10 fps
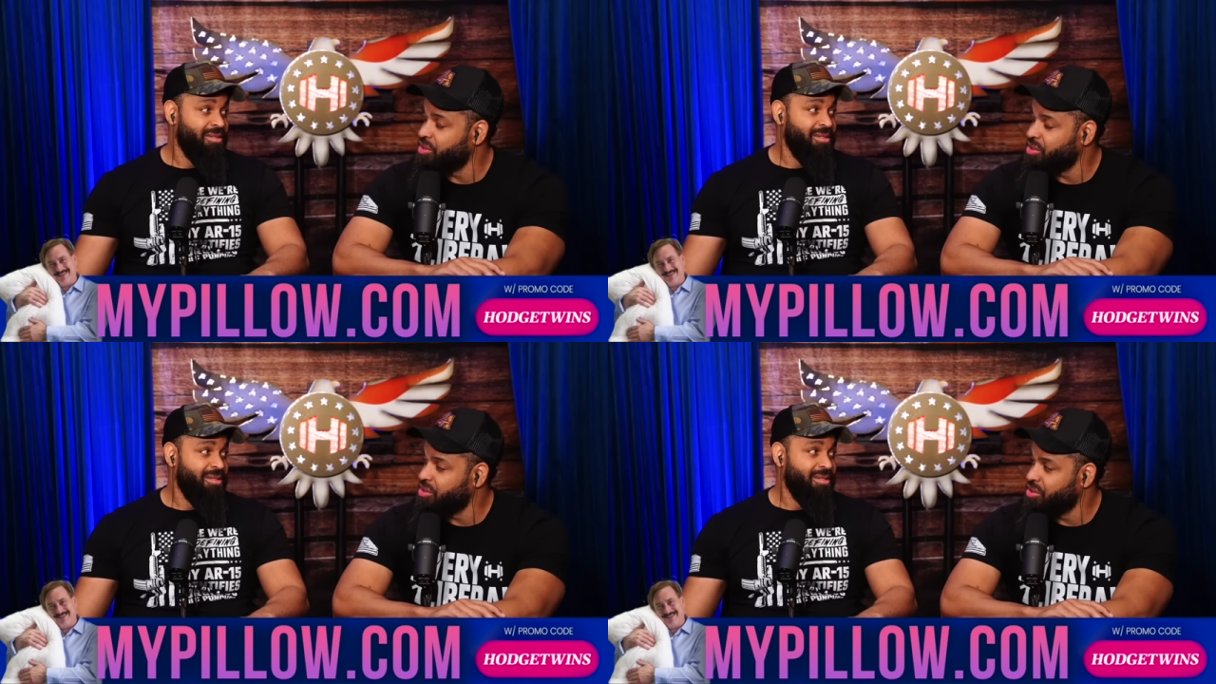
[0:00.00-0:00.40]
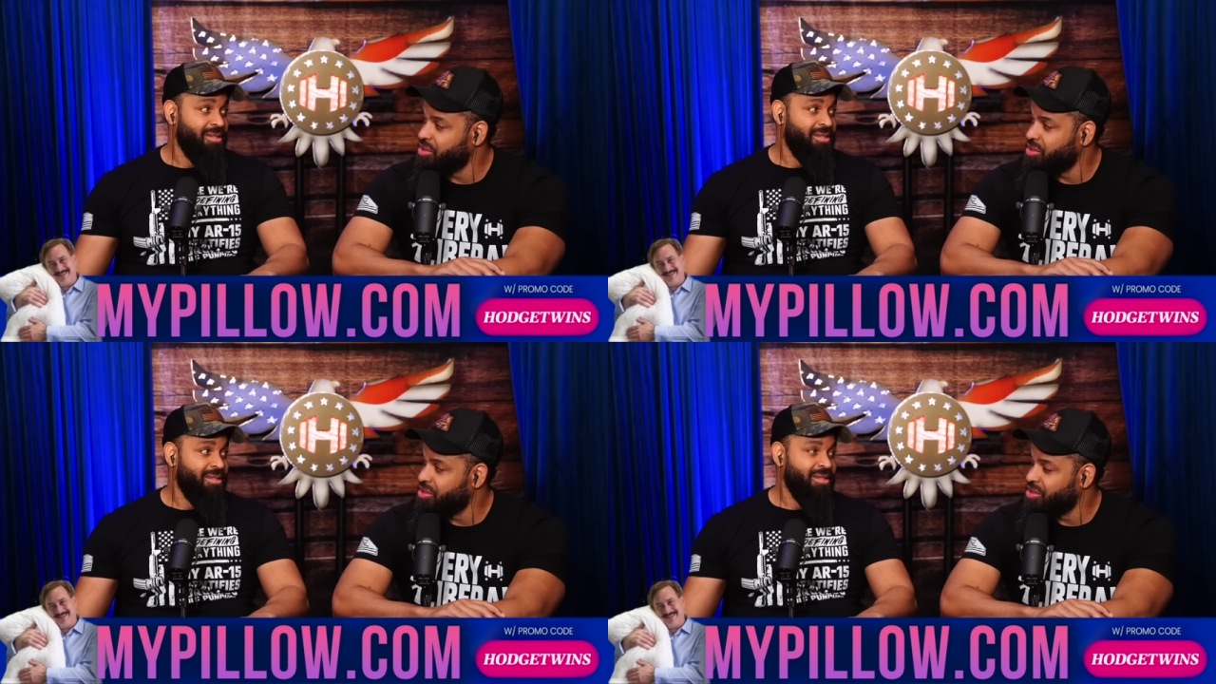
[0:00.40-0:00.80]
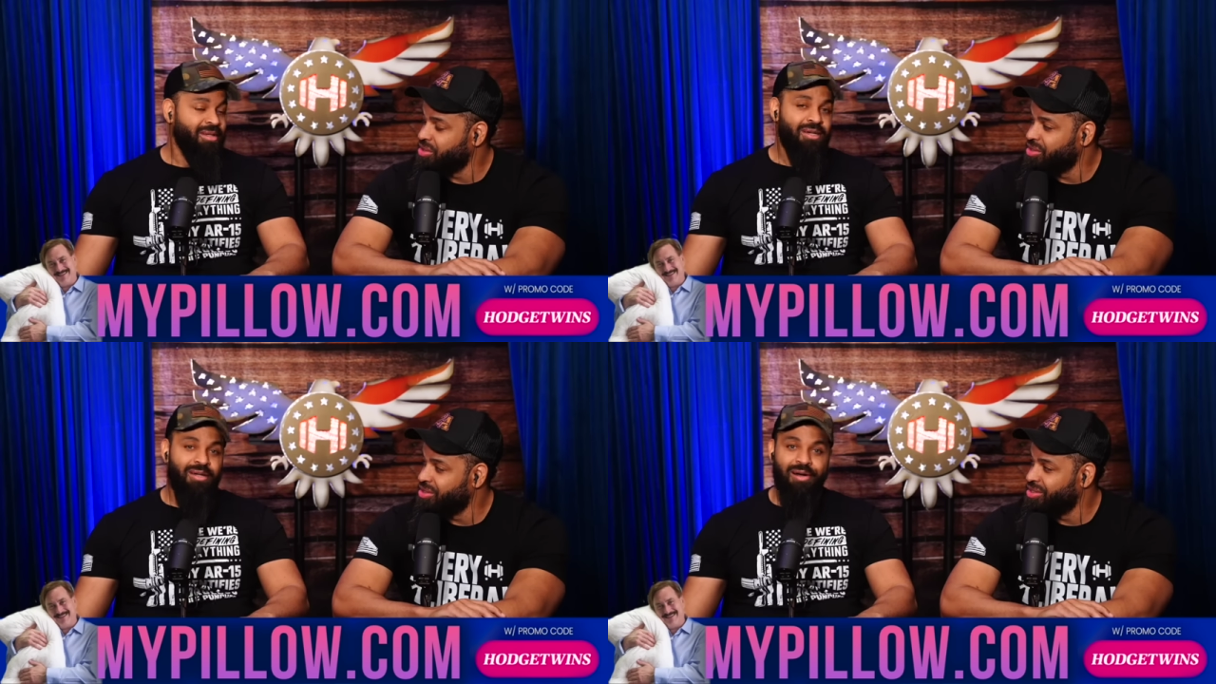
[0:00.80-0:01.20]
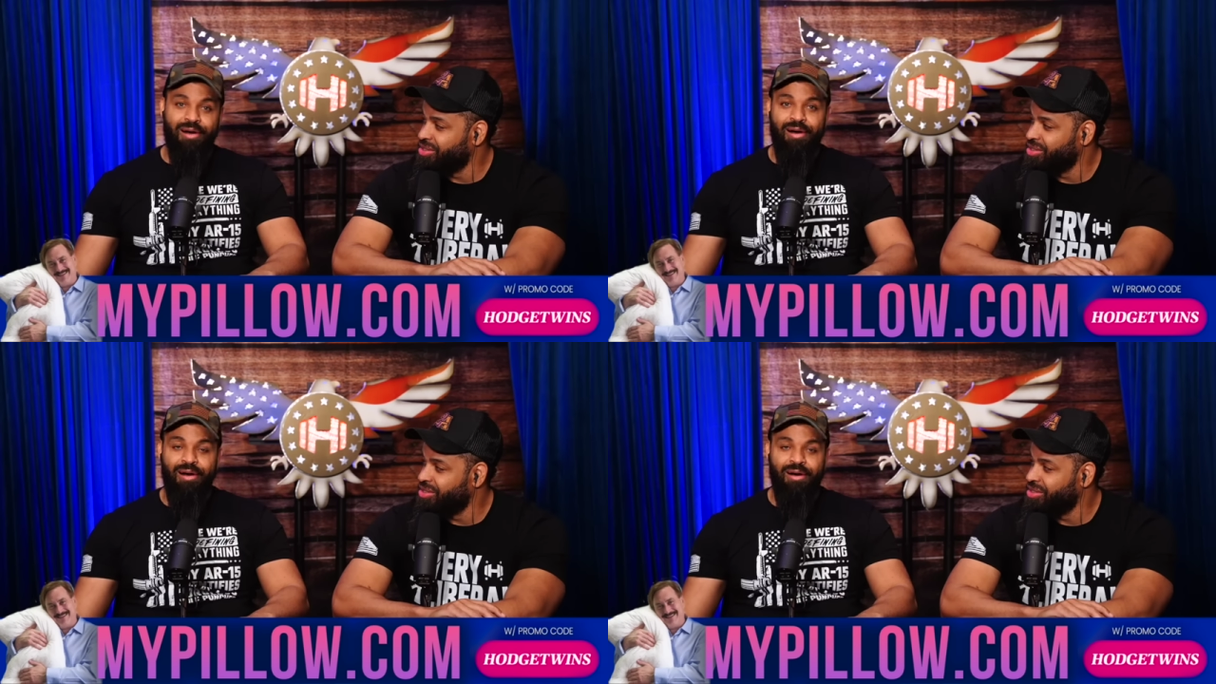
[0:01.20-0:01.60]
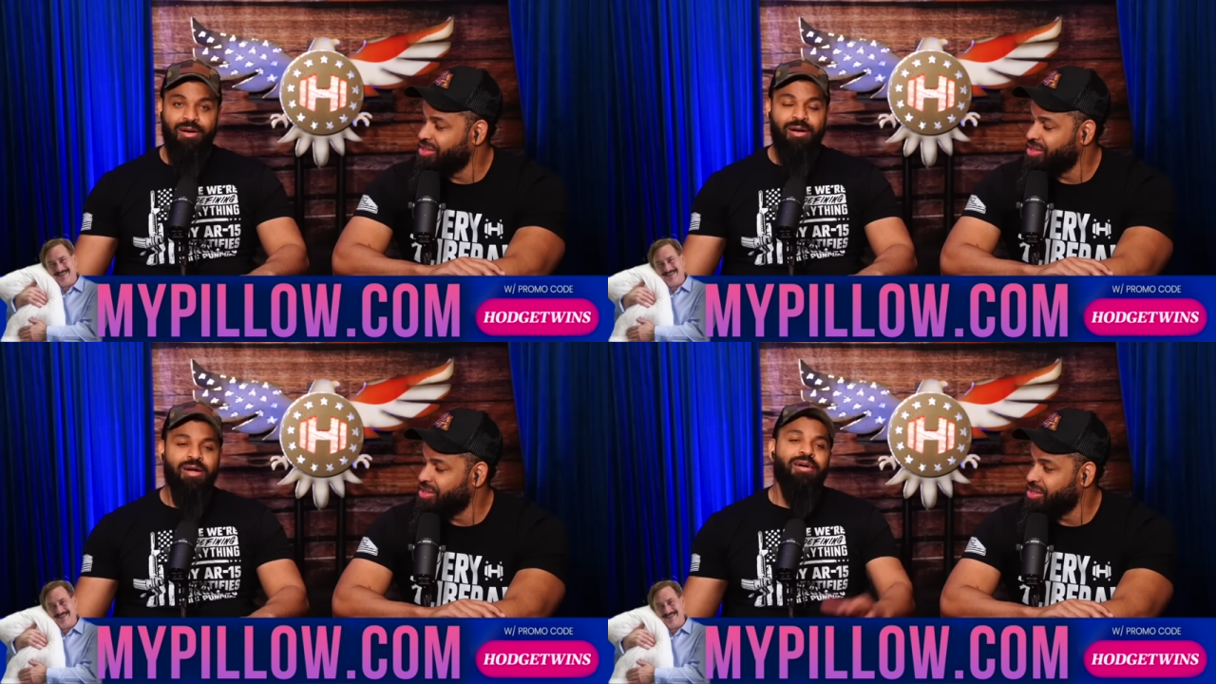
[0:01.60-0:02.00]

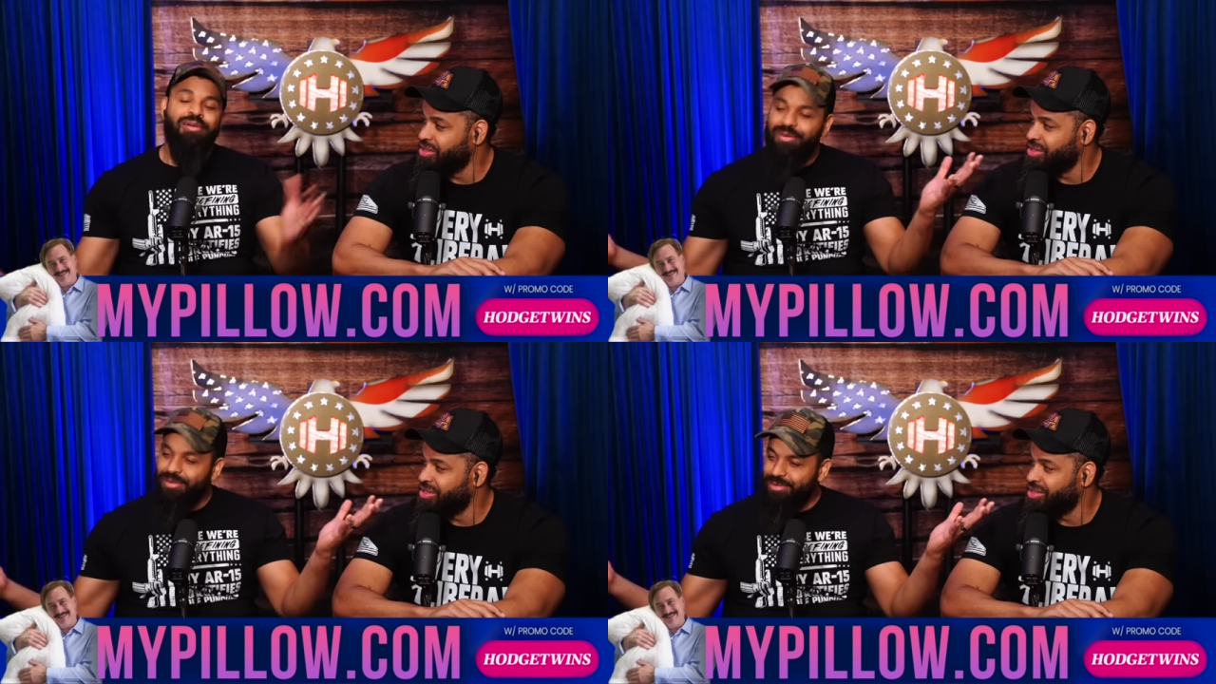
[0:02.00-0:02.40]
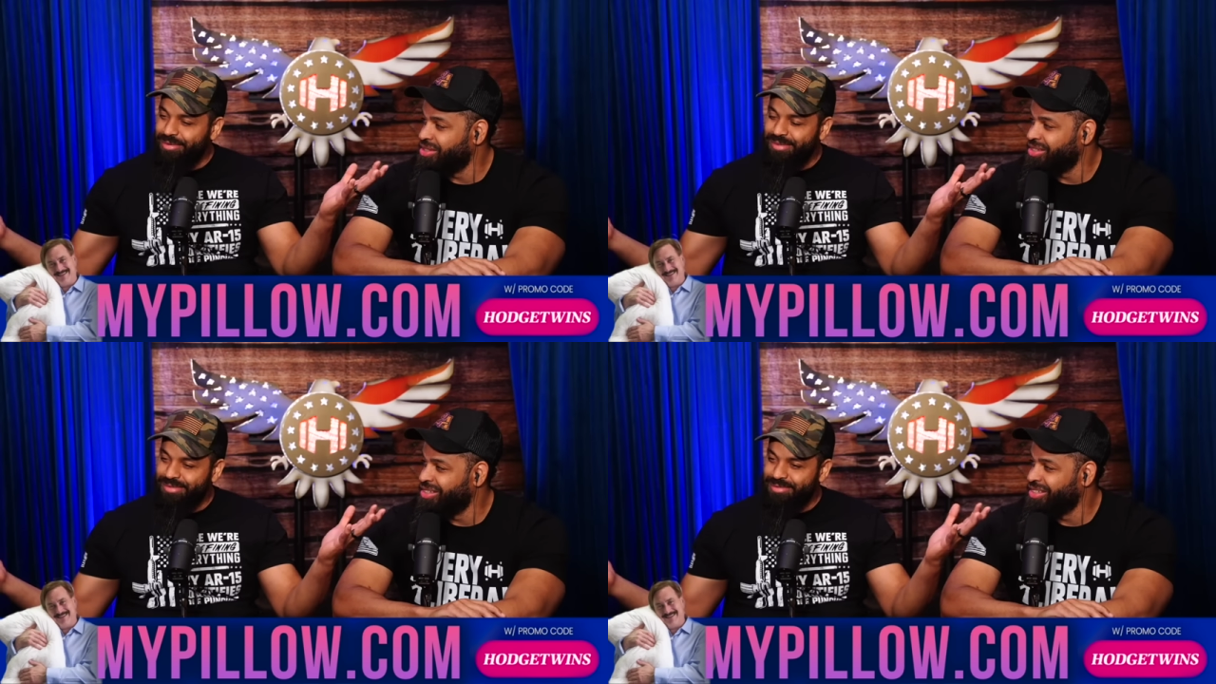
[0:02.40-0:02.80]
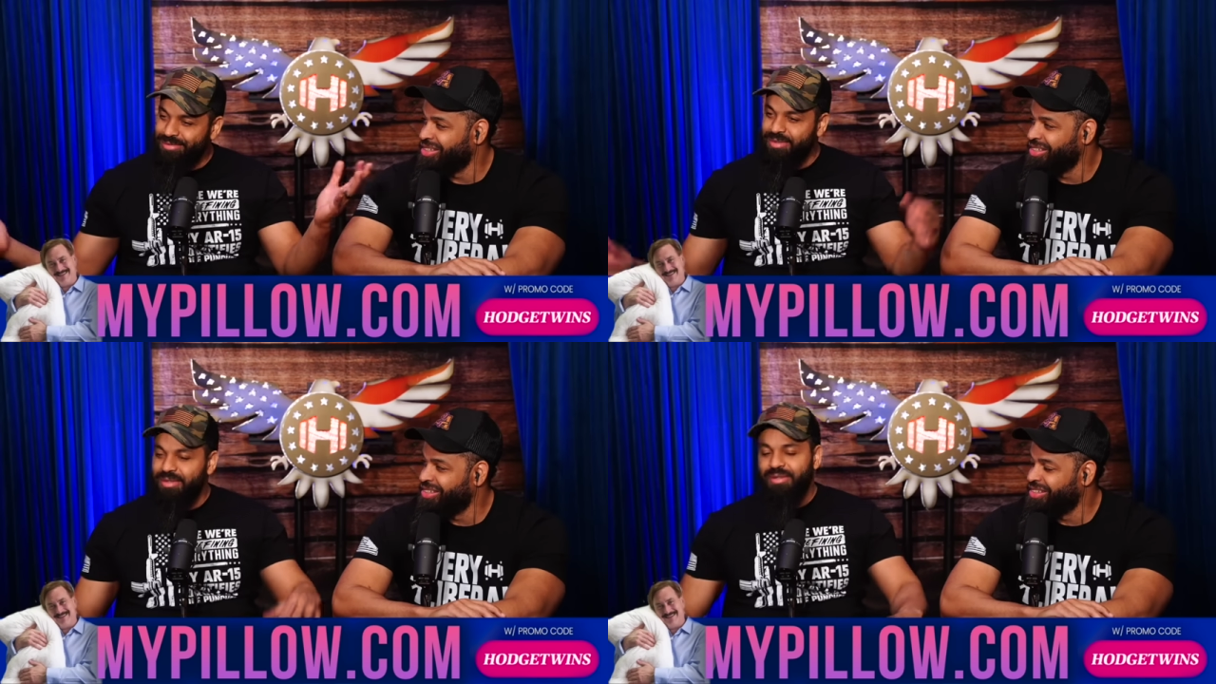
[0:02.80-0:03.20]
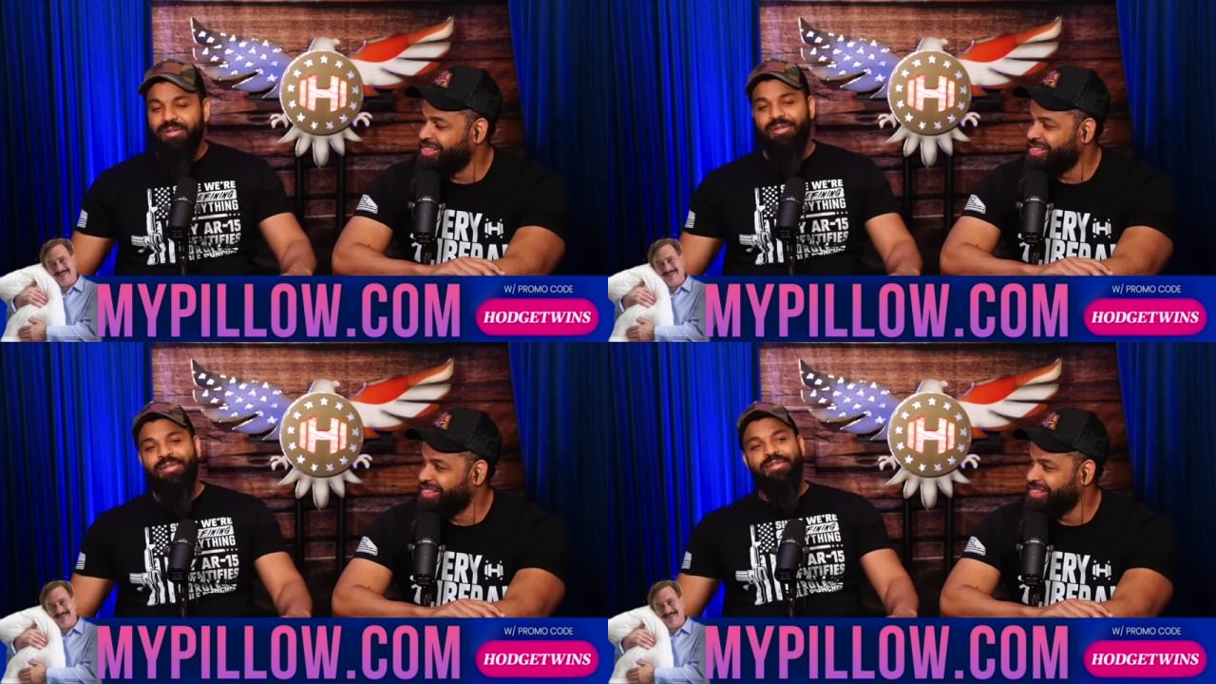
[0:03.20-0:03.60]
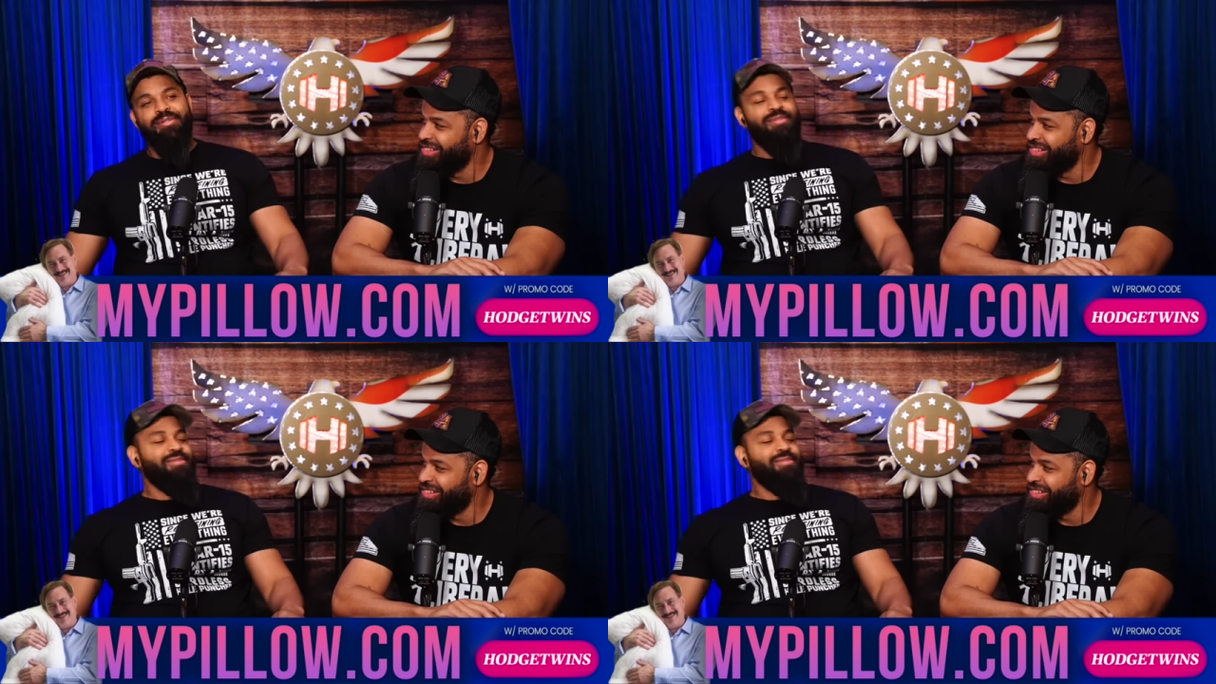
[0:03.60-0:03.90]
(no one is talking)